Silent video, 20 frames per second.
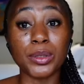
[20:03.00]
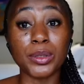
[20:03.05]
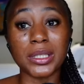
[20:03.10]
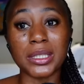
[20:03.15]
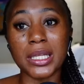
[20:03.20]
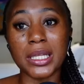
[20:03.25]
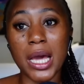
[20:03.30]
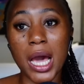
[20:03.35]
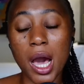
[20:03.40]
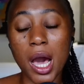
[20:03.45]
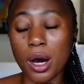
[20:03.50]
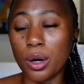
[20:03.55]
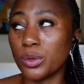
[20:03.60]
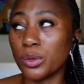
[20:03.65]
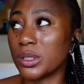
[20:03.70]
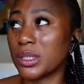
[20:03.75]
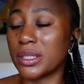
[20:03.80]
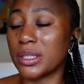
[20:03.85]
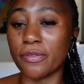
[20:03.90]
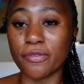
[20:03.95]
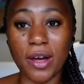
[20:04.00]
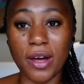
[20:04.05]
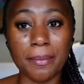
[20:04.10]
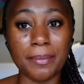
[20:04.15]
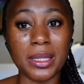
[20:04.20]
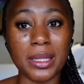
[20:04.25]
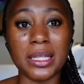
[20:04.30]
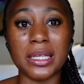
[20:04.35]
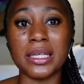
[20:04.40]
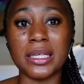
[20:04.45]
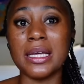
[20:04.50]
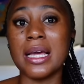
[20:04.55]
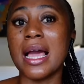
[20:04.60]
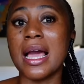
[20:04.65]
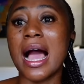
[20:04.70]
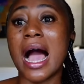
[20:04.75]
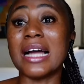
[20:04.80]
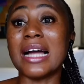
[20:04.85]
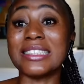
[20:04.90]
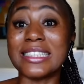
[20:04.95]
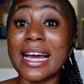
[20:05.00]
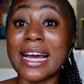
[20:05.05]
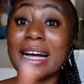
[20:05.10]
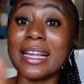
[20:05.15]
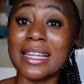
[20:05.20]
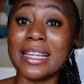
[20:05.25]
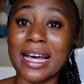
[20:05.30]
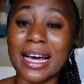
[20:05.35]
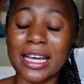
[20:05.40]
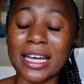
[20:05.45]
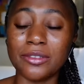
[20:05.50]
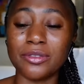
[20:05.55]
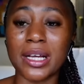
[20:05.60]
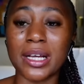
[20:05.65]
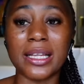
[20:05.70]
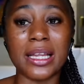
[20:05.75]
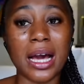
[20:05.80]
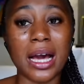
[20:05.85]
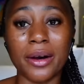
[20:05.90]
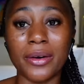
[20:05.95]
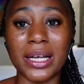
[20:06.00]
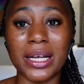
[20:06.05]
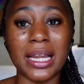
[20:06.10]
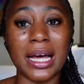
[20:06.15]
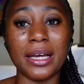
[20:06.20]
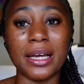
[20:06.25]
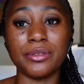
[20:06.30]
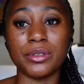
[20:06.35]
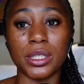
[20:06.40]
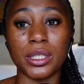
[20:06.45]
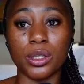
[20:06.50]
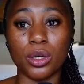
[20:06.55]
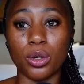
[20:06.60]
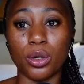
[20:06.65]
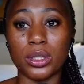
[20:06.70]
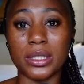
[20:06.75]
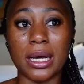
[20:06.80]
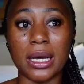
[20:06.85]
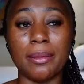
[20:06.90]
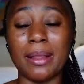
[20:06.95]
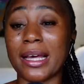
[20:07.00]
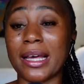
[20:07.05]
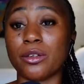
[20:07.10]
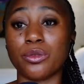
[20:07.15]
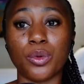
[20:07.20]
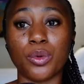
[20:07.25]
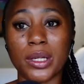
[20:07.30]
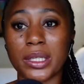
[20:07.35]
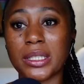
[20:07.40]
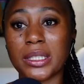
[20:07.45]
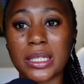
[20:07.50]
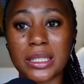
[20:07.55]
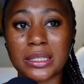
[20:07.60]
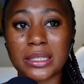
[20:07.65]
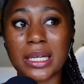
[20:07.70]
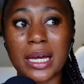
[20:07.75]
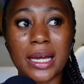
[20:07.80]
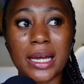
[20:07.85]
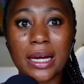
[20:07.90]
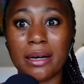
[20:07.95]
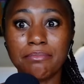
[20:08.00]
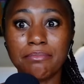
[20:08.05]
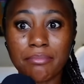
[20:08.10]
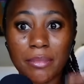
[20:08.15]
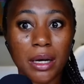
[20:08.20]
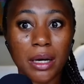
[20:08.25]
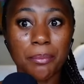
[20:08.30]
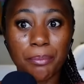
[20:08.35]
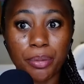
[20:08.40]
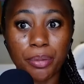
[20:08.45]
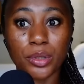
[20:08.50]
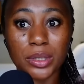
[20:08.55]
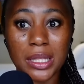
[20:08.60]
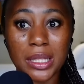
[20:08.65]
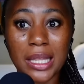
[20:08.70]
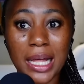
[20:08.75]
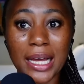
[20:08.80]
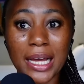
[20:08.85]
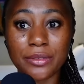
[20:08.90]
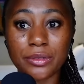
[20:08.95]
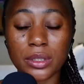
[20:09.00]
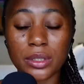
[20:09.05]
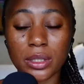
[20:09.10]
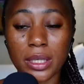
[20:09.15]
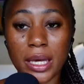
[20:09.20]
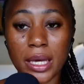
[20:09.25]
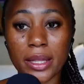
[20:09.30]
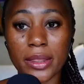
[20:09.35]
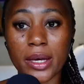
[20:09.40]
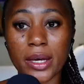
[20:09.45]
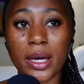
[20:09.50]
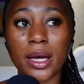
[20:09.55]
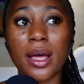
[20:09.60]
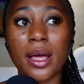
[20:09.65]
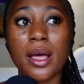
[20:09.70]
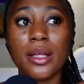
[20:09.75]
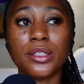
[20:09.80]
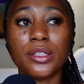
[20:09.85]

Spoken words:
putting the house, the family, their lives and our lives in order, like running the entire both lives together.